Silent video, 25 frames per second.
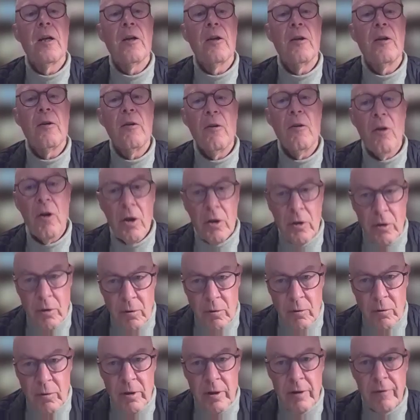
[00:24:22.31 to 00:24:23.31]
not
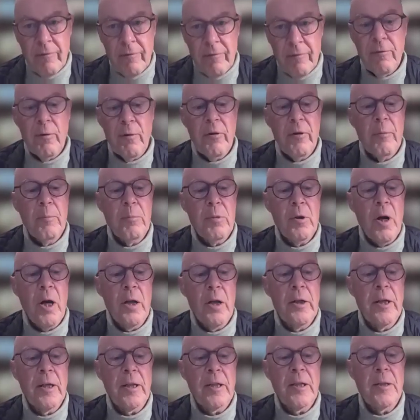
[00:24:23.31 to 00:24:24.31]
only for the
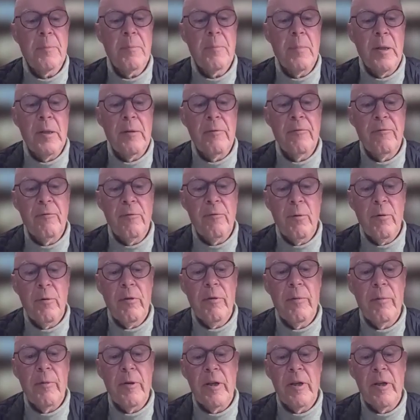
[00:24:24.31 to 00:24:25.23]
products, but for